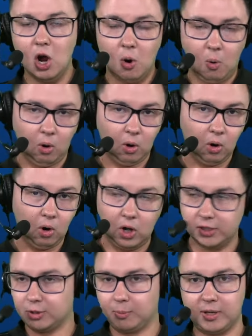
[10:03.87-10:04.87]
We're
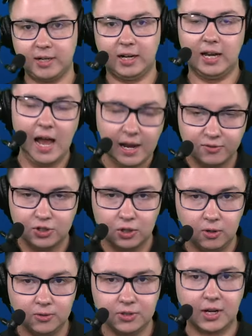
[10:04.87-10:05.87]
also bringing you live
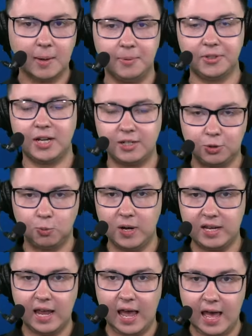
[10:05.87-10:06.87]
shows a couple days a
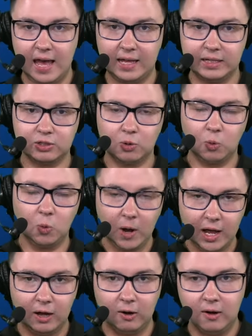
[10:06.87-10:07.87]
week as
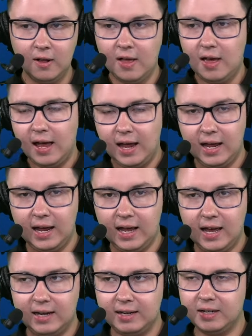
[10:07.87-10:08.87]
well.
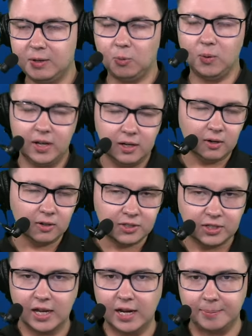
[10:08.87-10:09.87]
And we are
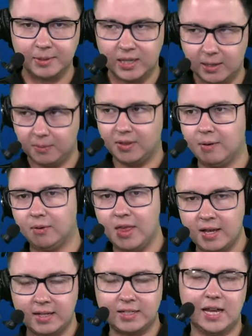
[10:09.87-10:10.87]
staying up to date with
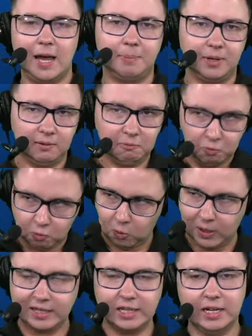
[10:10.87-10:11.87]
everything that's happening.
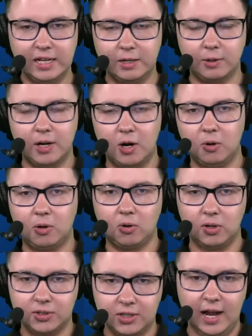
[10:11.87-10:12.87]
What you need to know
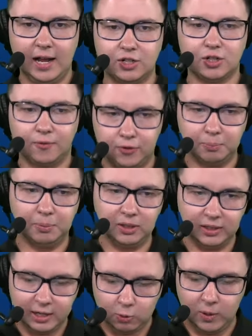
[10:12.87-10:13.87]
across the National Football
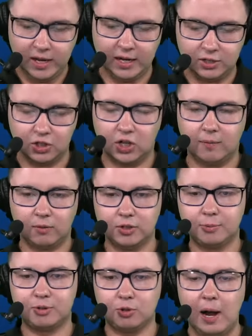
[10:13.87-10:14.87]
League, we got you covered.
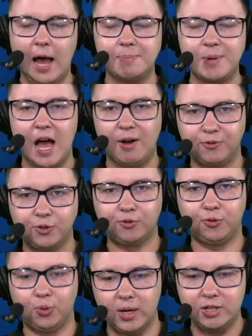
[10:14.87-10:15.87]
Subscribe now for
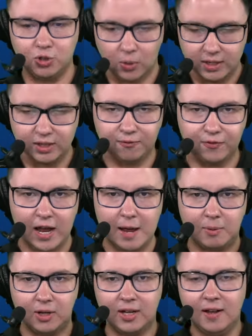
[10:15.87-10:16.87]
free. Join the
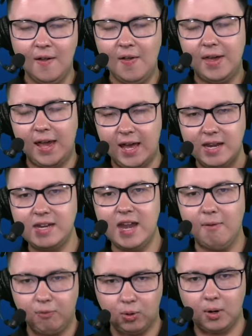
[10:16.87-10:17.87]
family and
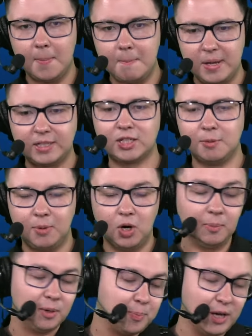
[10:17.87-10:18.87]
never miss a
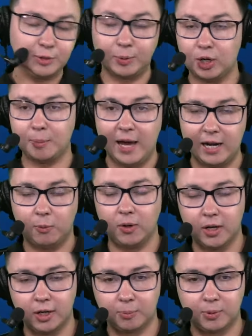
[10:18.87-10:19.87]
moment. Best part about it,
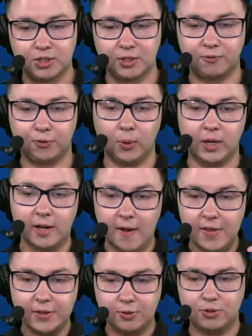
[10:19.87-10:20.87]
100% free.
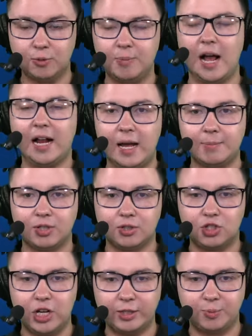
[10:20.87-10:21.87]
YouTube.com slash
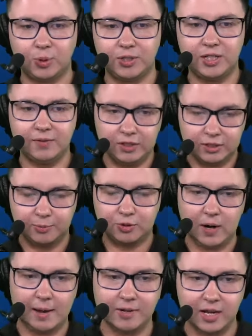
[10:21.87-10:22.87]
chatsportstv.
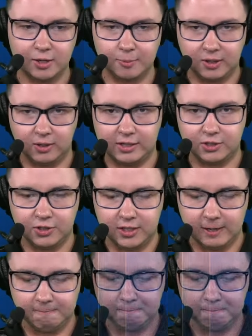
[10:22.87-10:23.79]
Subscribe now. You'll be glad you did.